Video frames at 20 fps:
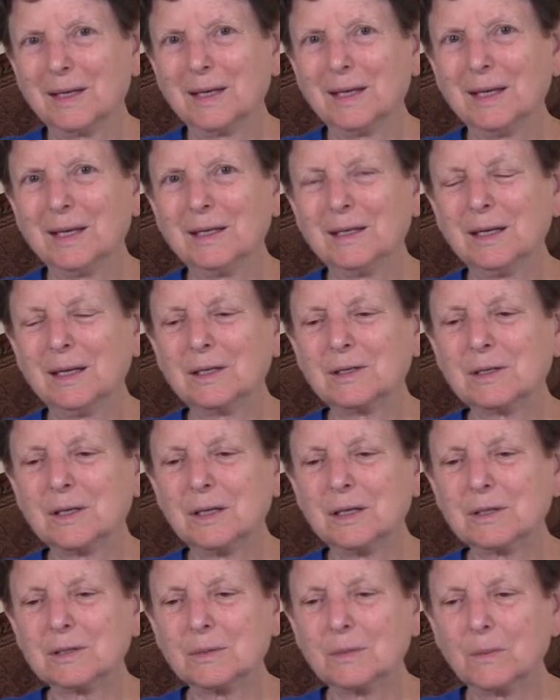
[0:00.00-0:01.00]
And
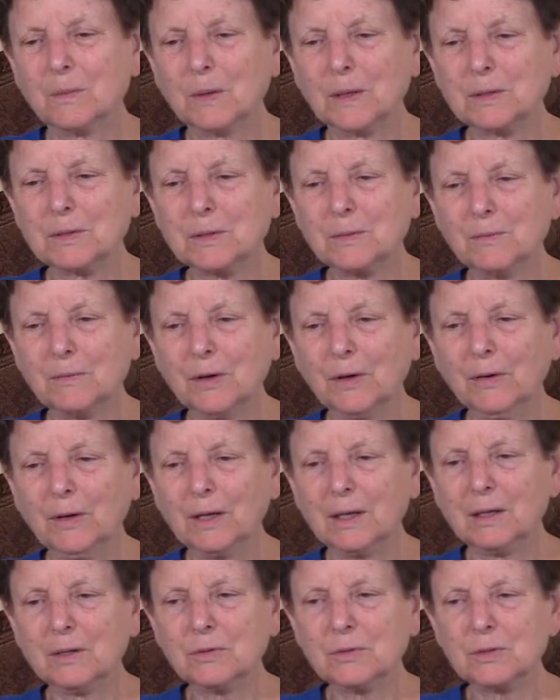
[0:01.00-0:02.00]
it's a very
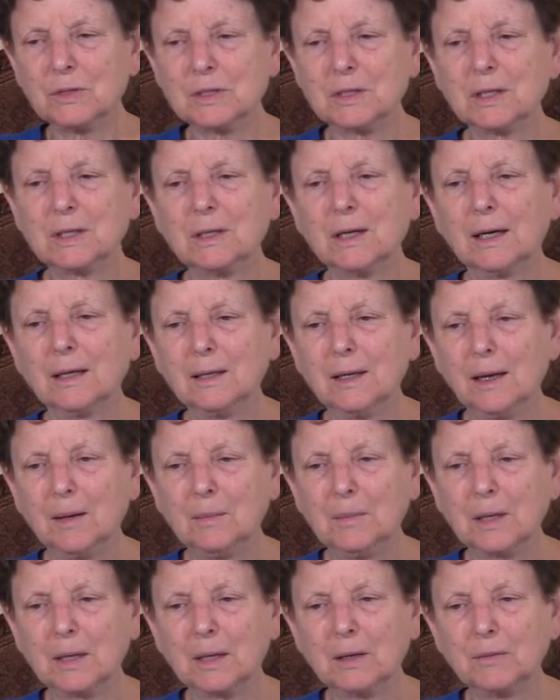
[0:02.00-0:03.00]
interesting
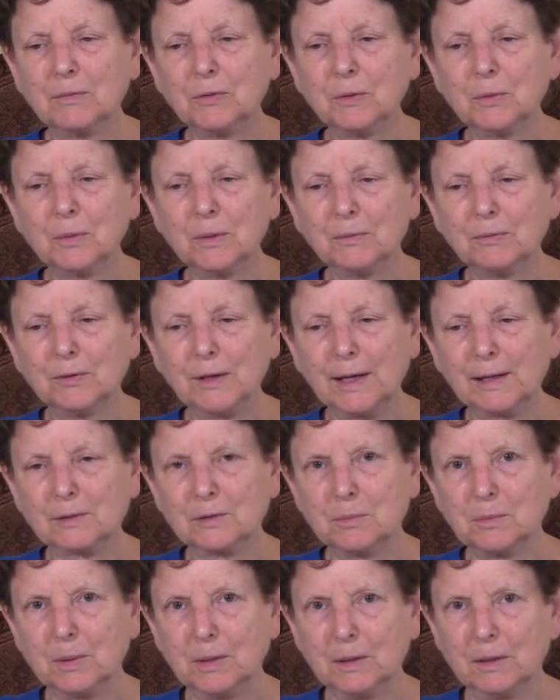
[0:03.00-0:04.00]
dynamic if you reflect
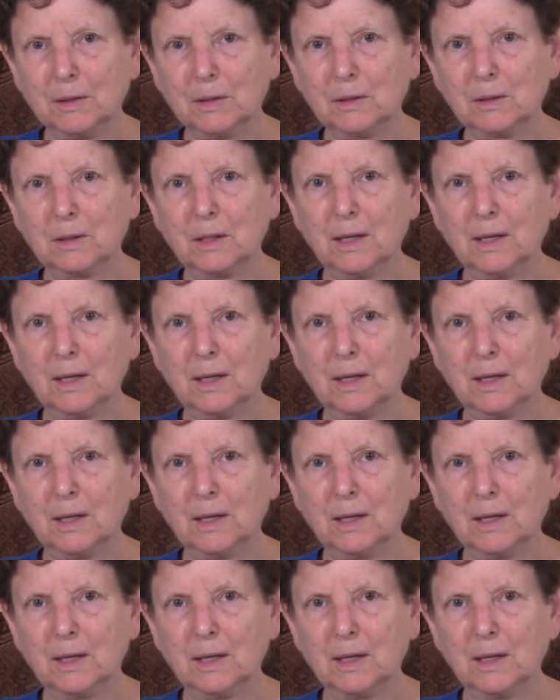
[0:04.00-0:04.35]
upon it,